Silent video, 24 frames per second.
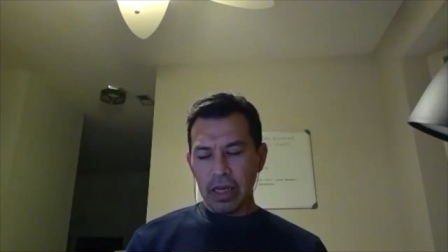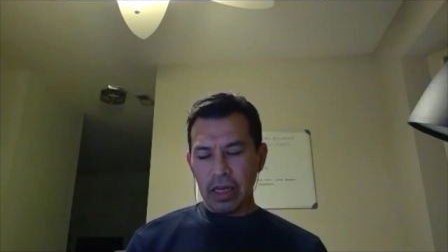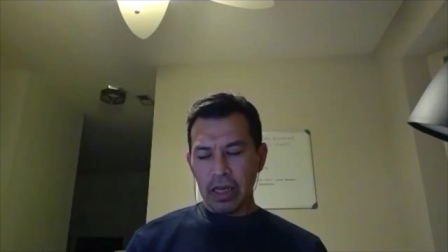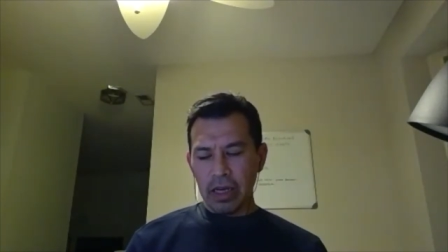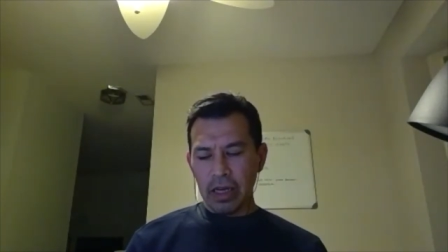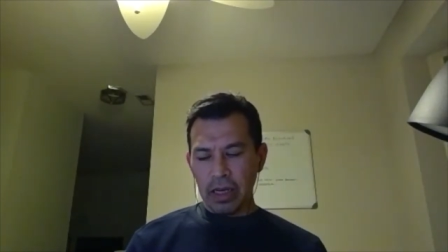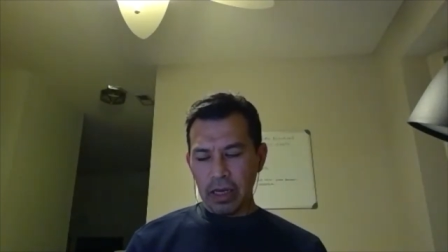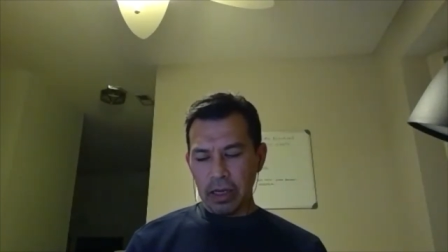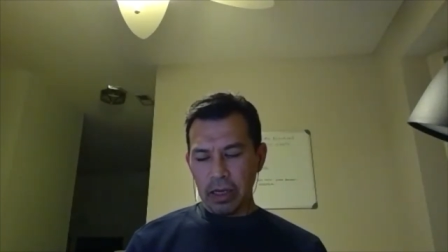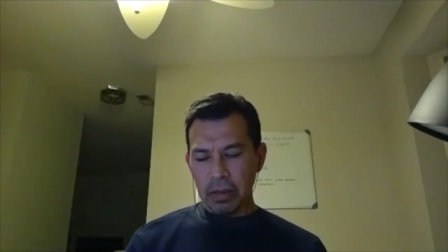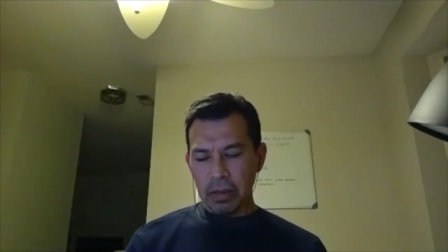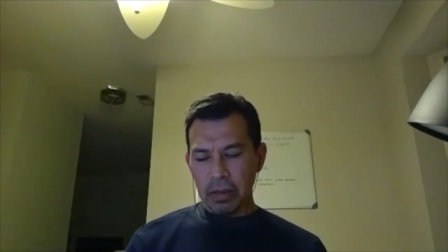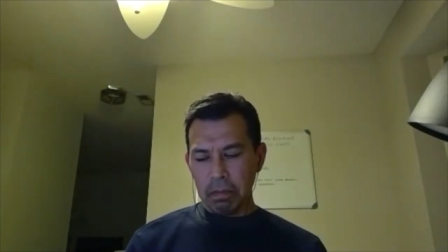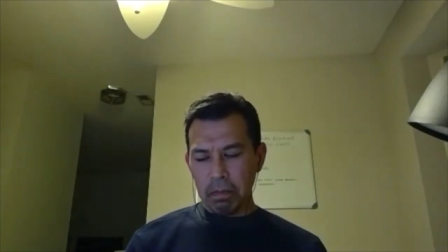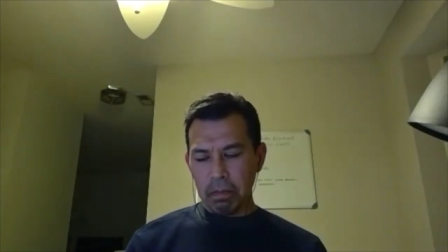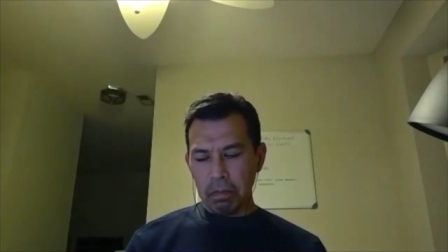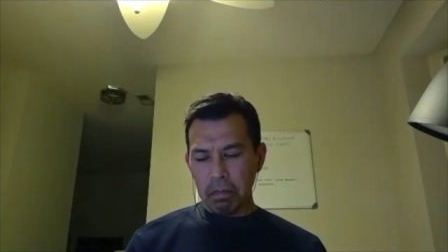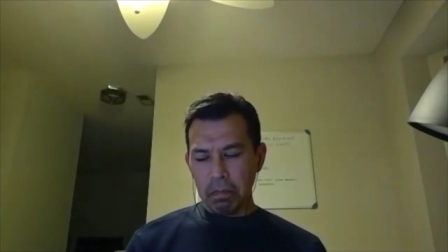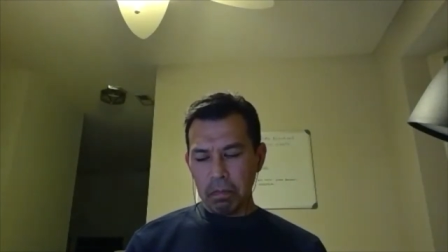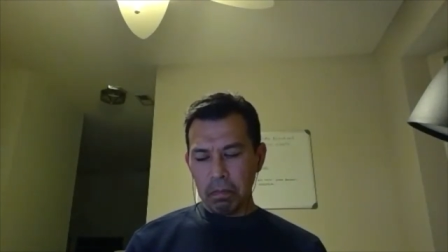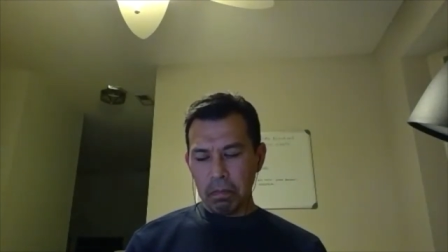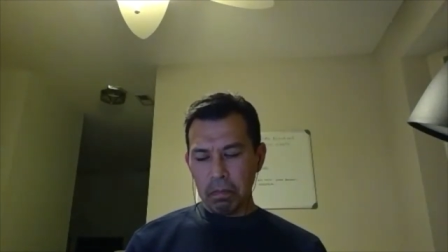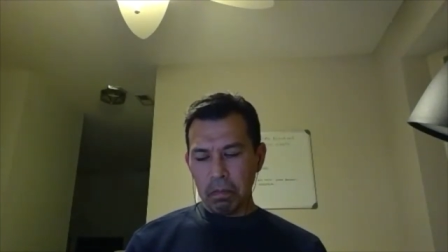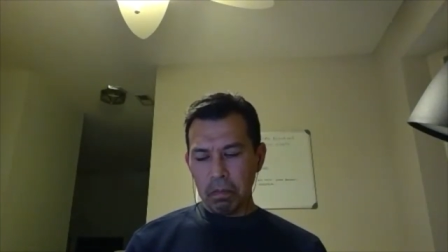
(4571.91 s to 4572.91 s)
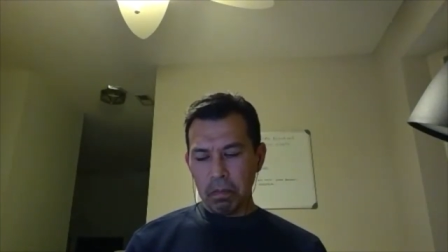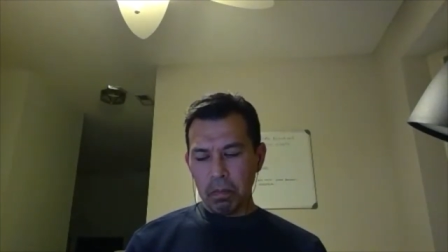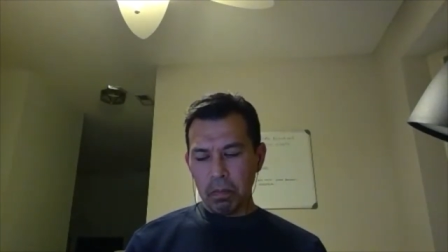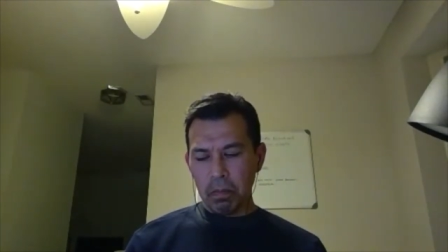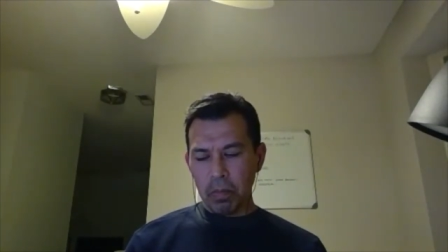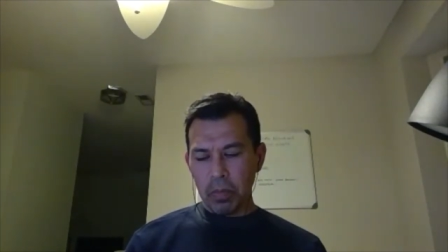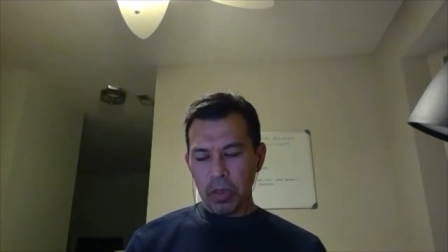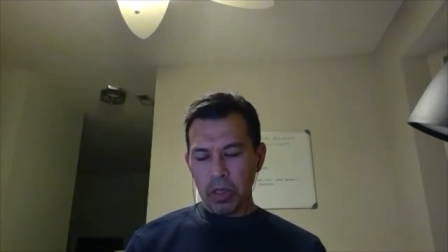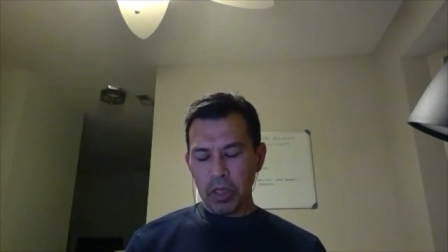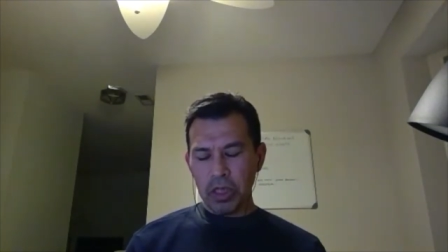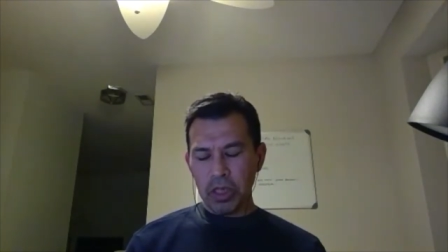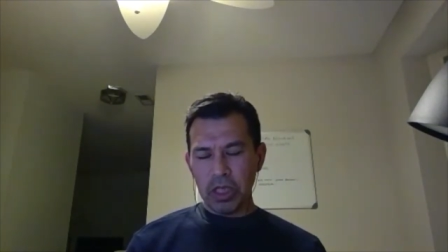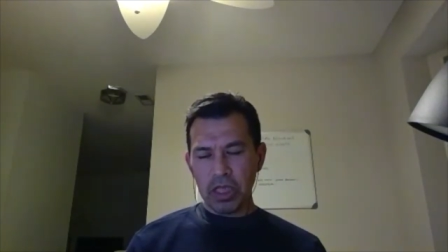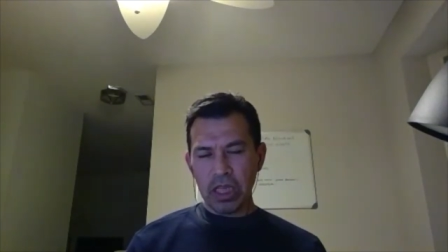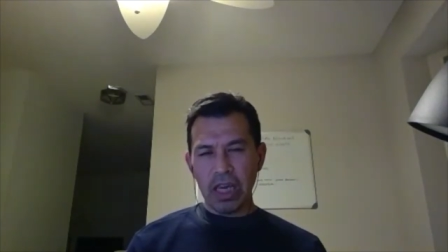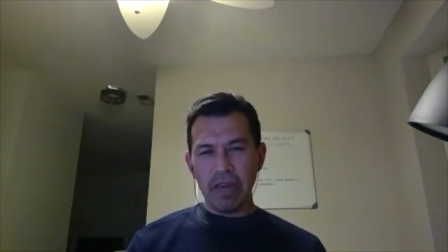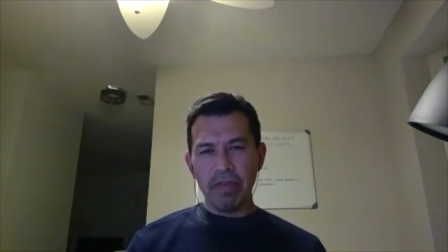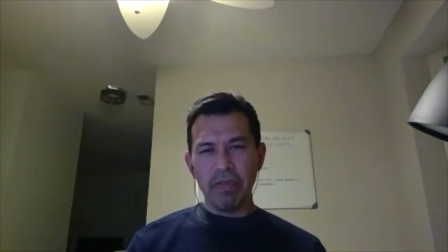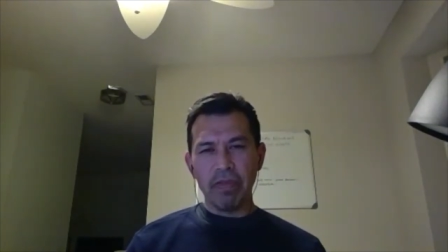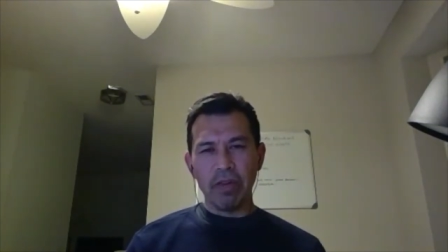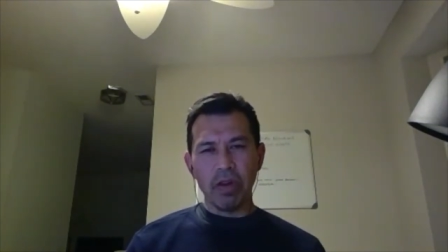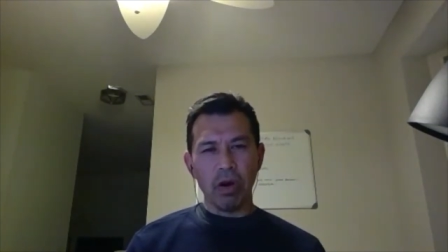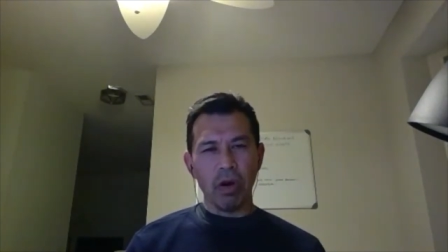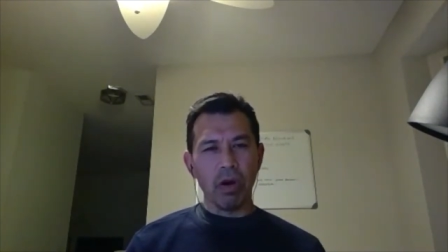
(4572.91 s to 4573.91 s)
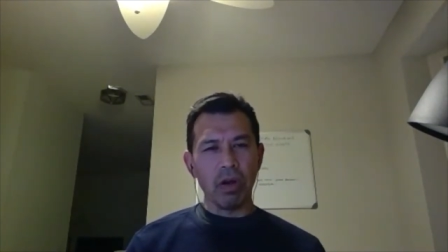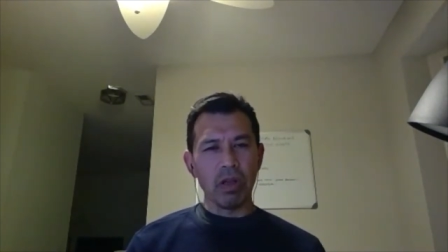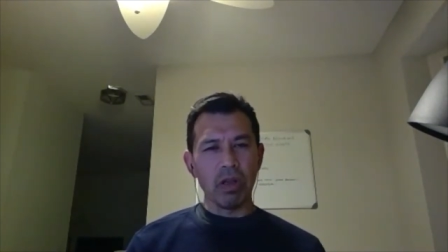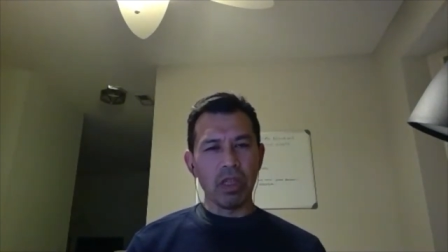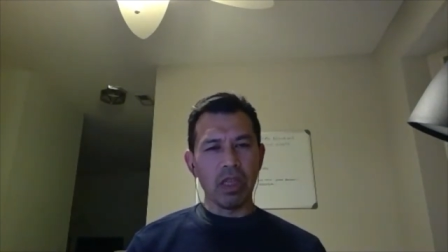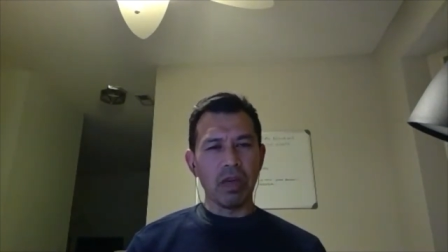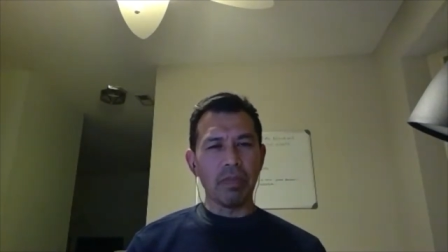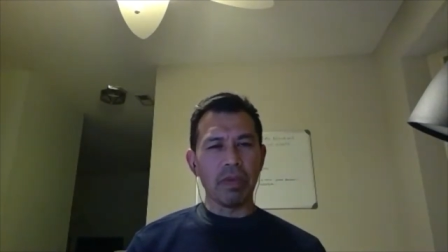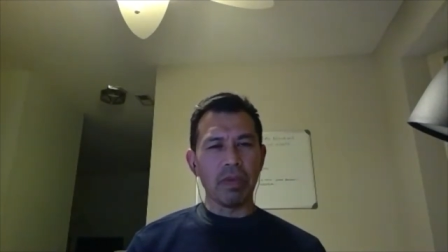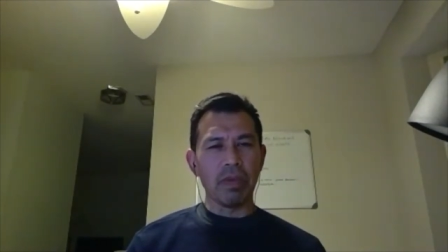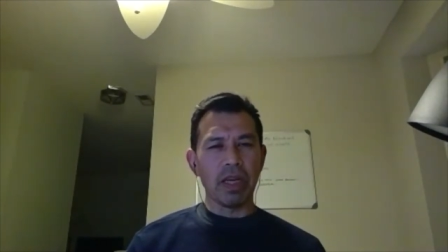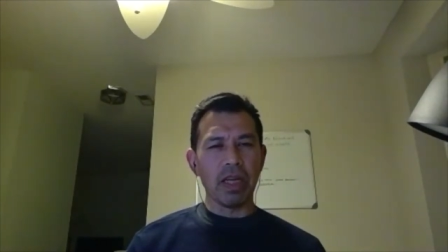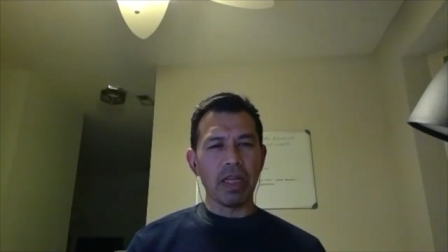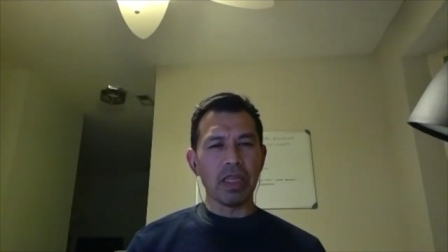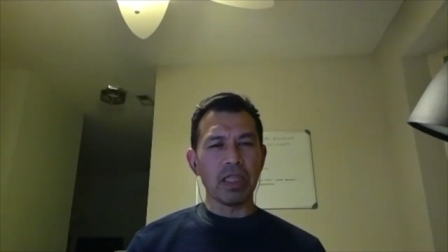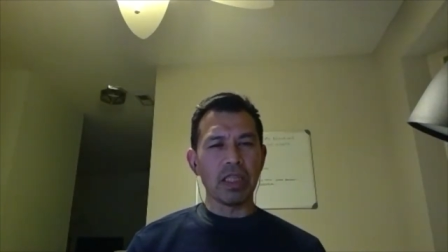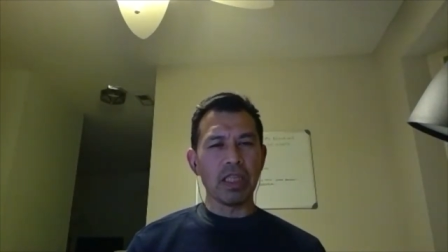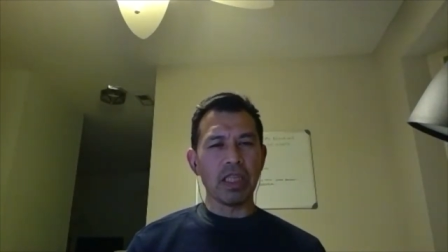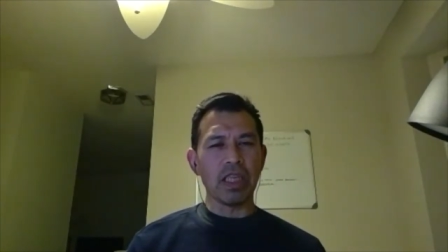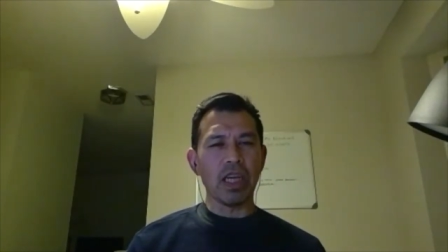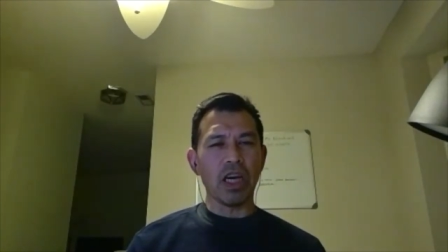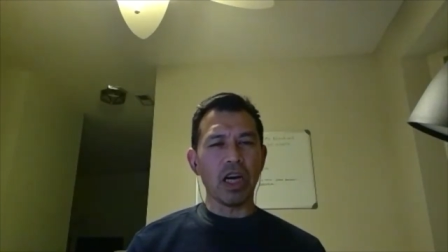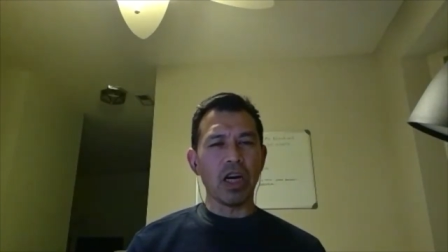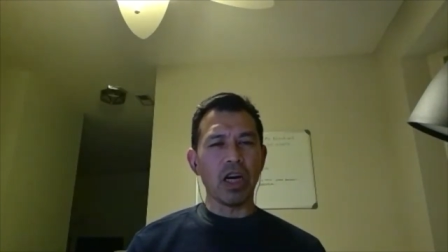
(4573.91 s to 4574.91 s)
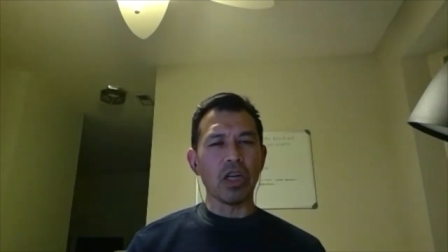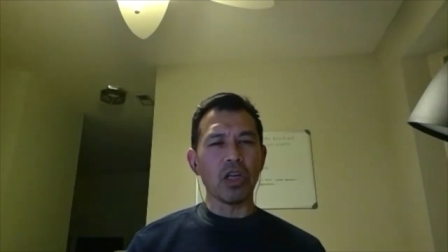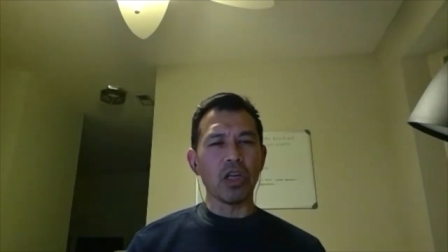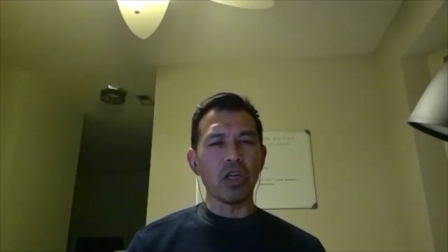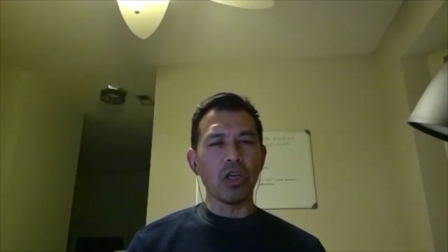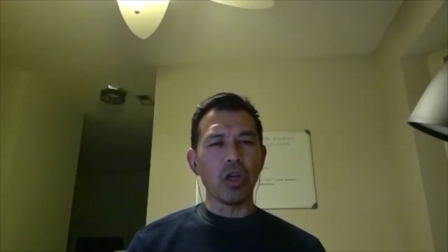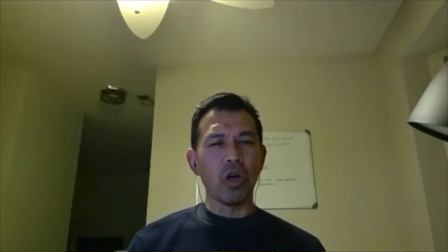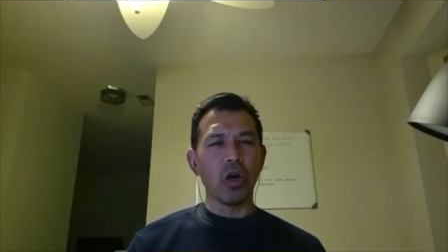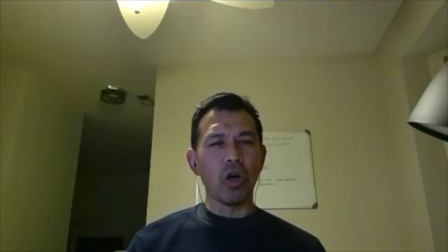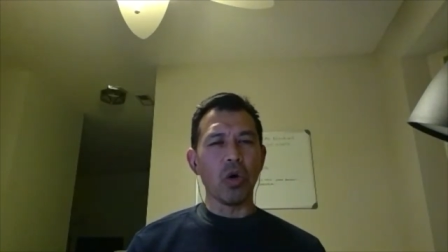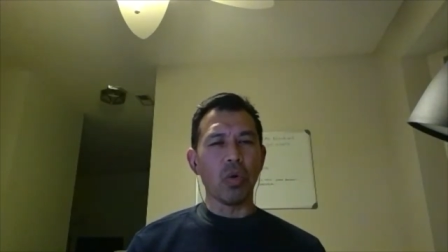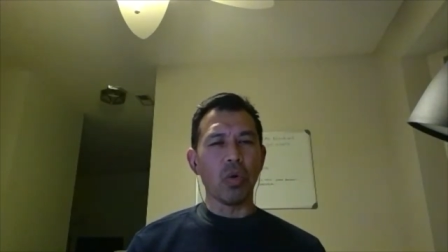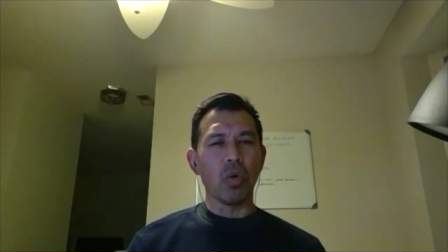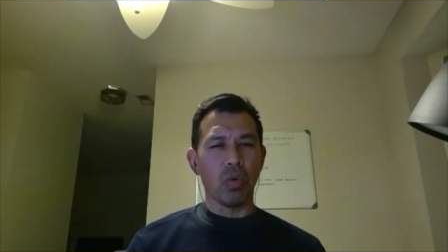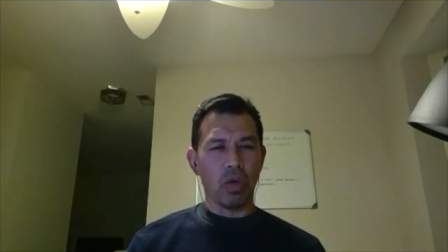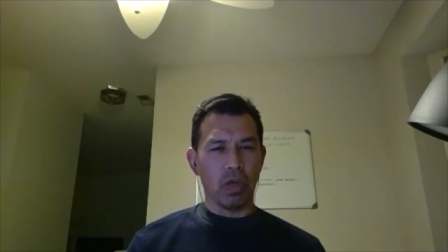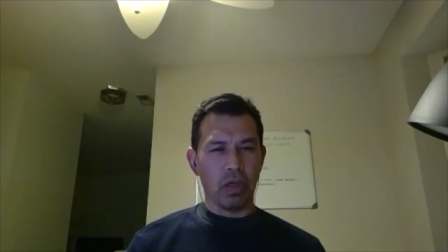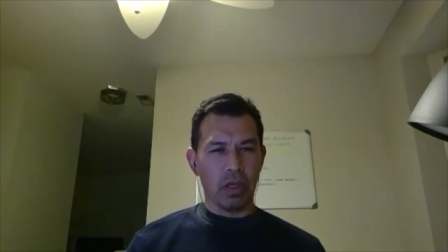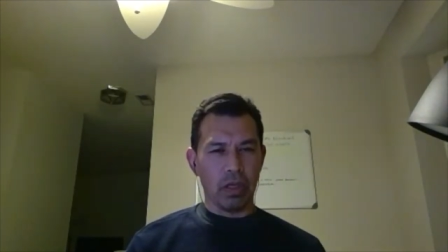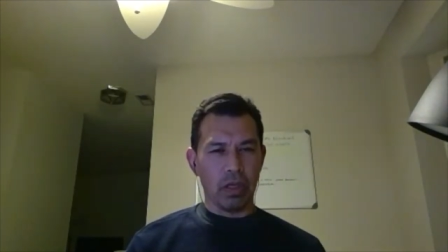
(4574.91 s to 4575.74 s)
um, to safeguard them against the unknown.